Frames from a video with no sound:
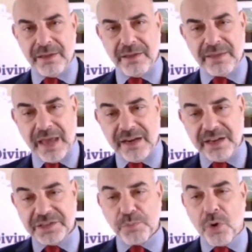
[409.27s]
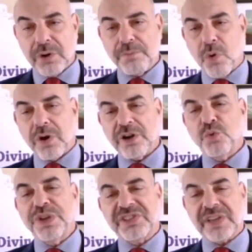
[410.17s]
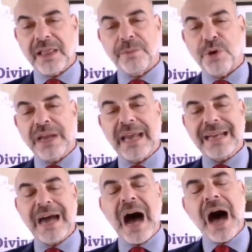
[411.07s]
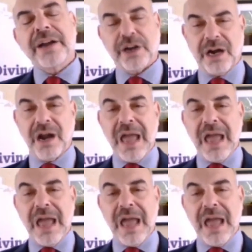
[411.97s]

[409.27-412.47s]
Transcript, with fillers: that it is more important we celebrate and honor